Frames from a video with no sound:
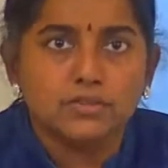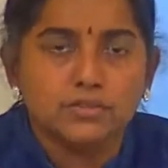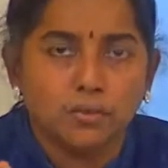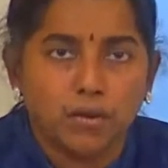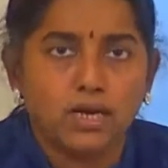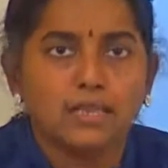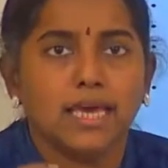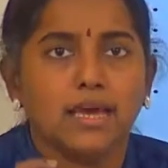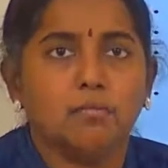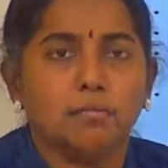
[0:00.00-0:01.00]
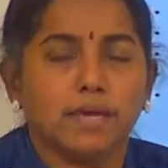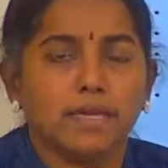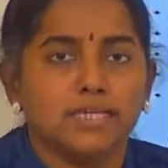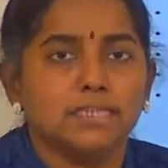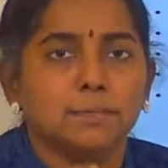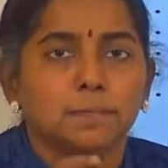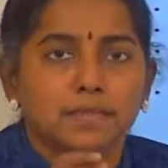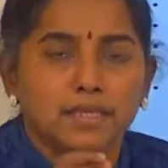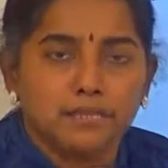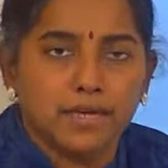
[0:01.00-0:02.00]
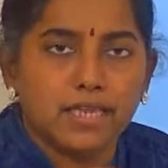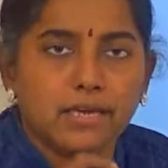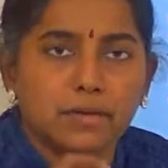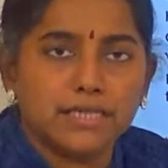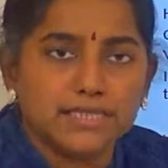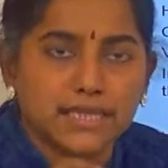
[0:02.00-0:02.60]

So what they have made is the variables